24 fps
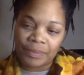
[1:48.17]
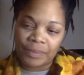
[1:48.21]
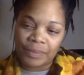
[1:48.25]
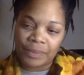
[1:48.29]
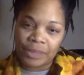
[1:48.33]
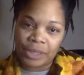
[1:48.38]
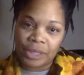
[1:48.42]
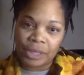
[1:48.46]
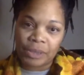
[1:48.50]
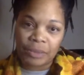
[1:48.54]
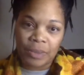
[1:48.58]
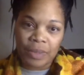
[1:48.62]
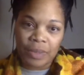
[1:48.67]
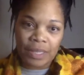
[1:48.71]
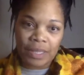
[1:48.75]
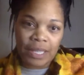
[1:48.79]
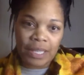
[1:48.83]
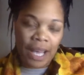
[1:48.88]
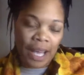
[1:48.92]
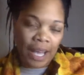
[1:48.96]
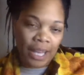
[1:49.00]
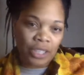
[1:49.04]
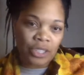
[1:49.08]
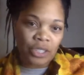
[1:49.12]
she was
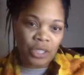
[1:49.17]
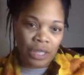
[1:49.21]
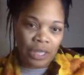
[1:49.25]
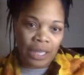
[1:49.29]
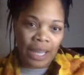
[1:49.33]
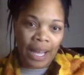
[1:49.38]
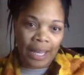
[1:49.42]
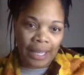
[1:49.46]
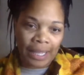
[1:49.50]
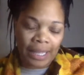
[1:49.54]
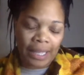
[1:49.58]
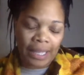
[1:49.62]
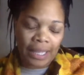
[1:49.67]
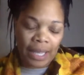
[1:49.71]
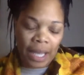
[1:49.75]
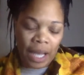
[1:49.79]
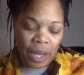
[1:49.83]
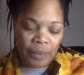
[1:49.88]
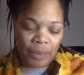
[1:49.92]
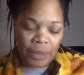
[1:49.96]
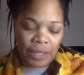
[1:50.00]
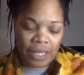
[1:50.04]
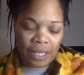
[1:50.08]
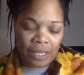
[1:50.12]
actually lacking in
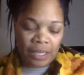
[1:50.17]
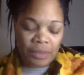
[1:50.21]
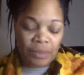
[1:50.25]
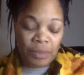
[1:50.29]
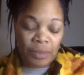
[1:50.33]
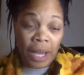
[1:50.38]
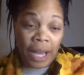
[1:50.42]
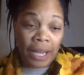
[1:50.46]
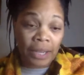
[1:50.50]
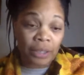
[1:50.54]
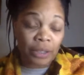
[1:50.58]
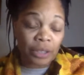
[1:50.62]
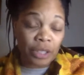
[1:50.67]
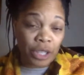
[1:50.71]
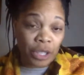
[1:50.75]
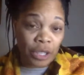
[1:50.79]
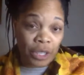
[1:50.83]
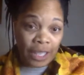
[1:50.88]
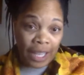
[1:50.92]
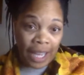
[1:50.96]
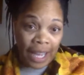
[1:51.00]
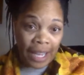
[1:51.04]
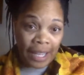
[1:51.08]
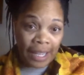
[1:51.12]
competence, but I don't know
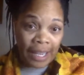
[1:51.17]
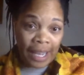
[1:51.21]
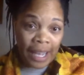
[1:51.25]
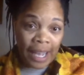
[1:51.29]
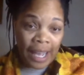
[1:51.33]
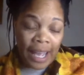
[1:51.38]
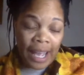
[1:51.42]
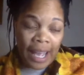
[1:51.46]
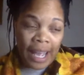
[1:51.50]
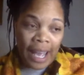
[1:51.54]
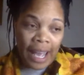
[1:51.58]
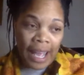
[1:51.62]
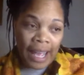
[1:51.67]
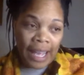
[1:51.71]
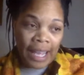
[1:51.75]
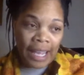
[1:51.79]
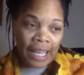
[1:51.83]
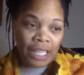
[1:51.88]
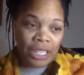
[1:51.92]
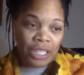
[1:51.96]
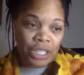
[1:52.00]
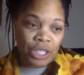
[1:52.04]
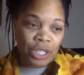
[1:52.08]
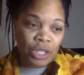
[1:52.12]
that.
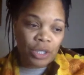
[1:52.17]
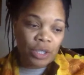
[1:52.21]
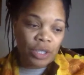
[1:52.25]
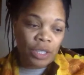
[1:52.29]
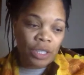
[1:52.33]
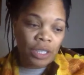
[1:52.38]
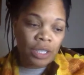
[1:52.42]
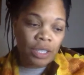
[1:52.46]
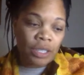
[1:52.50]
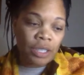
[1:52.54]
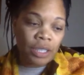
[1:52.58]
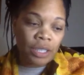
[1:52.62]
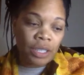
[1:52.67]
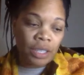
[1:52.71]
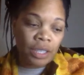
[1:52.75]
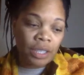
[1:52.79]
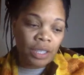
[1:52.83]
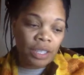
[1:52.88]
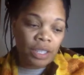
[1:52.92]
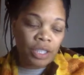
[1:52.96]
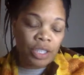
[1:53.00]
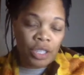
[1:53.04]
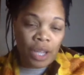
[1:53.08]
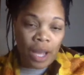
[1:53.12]
And she did a
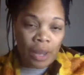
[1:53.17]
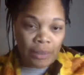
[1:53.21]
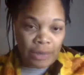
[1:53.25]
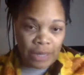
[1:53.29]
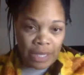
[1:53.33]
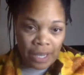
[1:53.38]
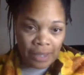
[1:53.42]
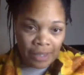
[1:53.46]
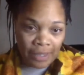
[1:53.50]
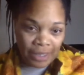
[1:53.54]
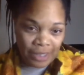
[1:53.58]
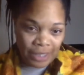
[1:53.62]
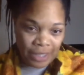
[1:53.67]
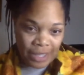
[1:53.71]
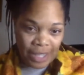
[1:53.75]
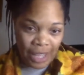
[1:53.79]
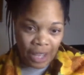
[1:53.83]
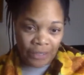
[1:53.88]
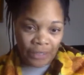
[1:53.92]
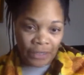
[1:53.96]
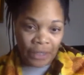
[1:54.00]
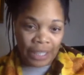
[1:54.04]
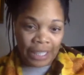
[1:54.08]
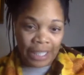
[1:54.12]
good job selling
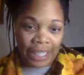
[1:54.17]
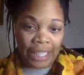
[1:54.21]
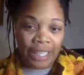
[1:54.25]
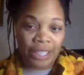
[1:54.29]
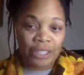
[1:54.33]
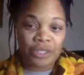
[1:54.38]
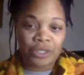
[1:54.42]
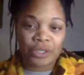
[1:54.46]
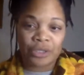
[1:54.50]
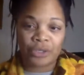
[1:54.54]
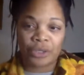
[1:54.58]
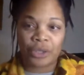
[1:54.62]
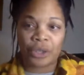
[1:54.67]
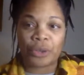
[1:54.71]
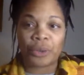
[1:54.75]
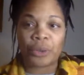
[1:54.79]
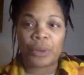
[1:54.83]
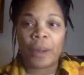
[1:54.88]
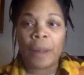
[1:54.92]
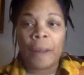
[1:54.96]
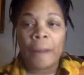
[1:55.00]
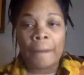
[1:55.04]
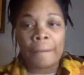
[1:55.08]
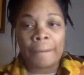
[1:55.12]
herself on the interview,
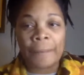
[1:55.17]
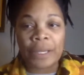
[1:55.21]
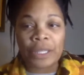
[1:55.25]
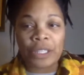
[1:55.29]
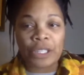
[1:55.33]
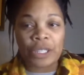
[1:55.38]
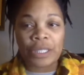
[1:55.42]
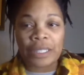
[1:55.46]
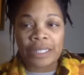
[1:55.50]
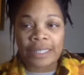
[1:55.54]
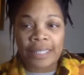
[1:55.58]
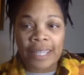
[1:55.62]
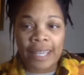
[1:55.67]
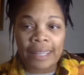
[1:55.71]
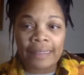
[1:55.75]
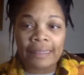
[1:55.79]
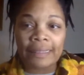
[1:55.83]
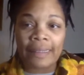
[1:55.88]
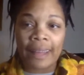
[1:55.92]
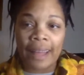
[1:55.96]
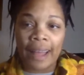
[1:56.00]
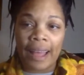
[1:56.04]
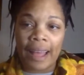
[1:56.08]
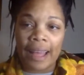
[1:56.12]
but she did
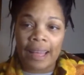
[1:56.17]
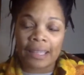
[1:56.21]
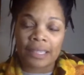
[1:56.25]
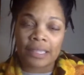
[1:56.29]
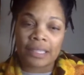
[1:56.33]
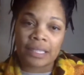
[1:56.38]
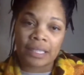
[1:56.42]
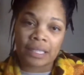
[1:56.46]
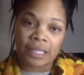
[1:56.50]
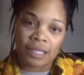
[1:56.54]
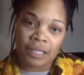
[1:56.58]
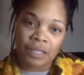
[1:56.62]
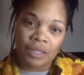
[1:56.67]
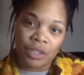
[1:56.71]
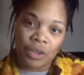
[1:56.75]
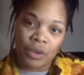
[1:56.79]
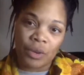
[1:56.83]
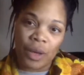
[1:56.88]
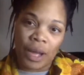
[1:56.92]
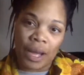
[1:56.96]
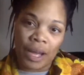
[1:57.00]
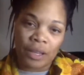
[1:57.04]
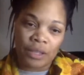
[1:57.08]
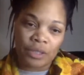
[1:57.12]
not
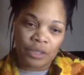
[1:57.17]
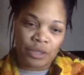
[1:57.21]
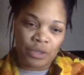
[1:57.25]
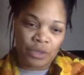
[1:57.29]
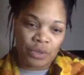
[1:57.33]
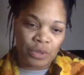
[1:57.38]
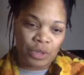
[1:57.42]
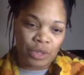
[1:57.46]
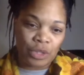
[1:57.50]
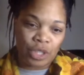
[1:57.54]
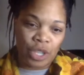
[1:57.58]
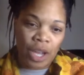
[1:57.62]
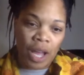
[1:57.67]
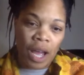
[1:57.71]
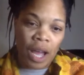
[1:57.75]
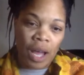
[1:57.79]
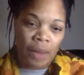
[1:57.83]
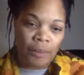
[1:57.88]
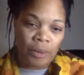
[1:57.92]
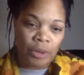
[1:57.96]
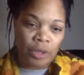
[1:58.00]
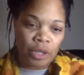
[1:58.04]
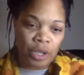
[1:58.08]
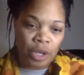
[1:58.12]
know how to do the
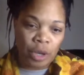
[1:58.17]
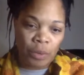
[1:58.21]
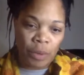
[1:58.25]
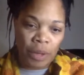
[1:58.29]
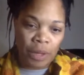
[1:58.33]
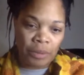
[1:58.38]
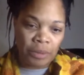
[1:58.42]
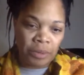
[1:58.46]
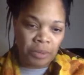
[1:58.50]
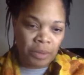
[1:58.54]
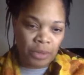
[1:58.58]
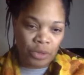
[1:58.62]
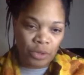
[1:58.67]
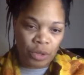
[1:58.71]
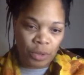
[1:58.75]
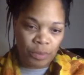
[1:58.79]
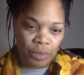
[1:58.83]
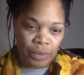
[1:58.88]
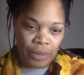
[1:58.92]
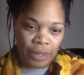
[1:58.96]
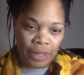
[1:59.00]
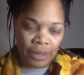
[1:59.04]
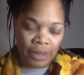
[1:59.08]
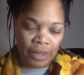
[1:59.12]
job. You know what? Let me make sure I
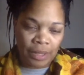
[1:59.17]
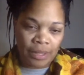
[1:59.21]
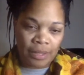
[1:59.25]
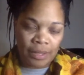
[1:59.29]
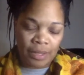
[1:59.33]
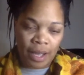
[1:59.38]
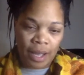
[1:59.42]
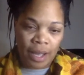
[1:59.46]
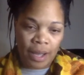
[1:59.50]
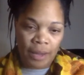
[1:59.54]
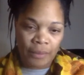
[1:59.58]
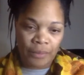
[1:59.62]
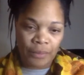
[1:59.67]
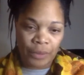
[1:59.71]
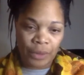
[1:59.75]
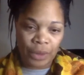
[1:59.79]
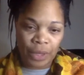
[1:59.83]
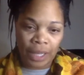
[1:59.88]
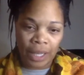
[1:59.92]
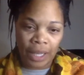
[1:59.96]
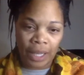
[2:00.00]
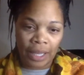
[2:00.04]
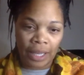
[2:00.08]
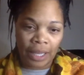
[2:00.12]
put this
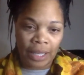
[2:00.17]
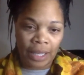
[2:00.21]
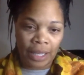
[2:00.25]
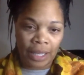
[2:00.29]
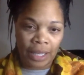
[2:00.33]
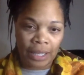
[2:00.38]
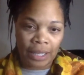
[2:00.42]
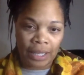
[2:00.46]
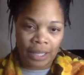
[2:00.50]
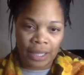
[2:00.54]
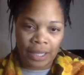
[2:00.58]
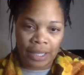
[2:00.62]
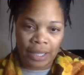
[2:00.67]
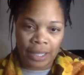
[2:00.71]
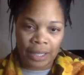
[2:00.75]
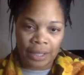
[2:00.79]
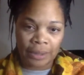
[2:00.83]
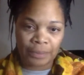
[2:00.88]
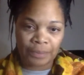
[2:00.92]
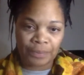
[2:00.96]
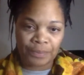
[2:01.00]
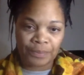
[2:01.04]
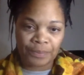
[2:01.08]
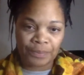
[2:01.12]
link in
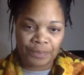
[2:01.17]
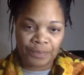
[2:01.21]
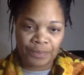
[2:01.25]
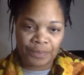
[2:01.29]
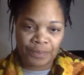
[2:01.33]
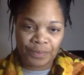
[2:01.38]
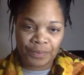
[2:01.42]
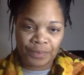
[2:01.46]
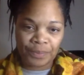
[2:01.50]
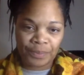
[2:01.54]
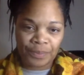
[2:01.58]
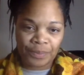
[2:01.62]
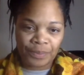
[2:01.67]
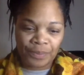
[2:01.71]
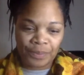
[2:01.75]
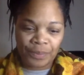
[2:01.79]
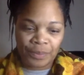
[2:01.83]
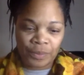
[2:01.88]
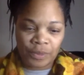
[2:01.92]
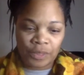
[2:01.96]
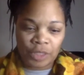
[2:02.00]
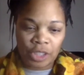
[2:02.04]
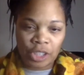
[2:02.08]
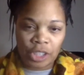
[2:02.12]
the
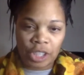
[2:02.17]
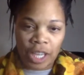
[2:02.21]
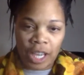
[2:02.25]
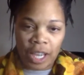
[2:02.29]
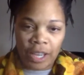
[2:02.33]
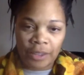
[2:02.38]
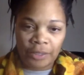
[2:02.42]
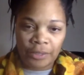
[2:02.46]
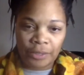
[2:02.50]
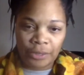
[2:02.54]
chat